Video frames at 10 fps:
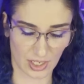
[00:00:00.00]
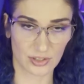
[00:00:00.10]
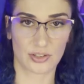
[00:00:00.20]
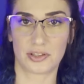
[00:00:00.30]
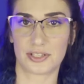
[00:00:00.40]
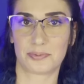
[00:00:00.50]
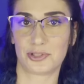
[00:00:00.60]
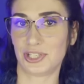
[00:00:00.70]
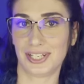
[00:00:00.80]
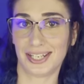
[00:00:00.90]
So this
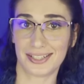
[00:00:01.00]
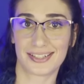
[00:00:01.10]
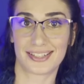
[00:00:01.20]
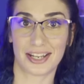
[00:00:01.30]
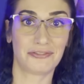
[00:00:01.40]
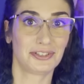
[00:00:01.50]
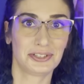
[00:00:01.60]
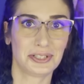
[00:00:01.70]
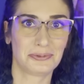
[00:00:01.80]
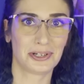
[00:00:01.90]
machine is
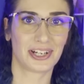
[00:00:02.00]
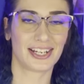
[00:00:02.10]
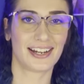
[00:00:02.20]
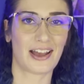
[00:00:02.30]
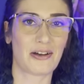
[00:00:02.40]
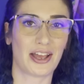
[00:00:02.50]
definitely working now.